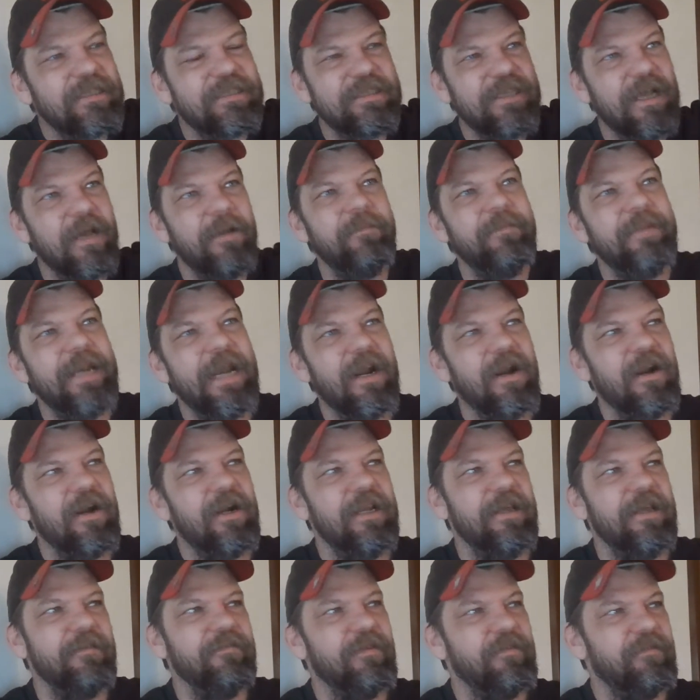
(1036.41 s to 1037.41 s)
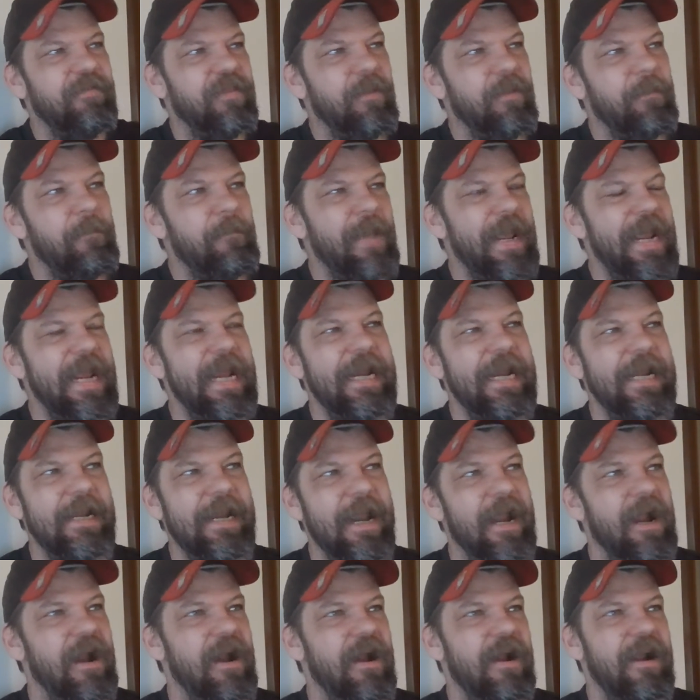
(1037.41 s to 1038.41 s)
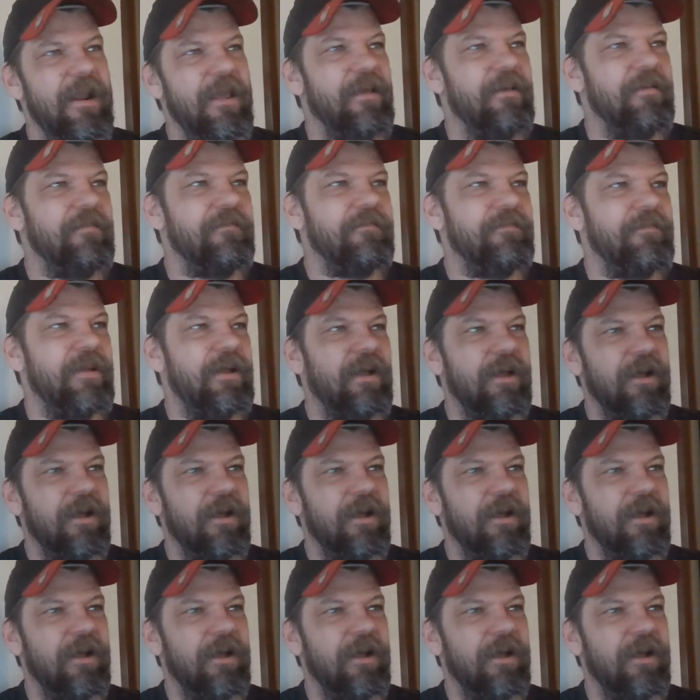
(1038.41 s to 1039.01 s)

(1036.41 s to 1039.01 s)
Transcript: sub-narrative of the main narrative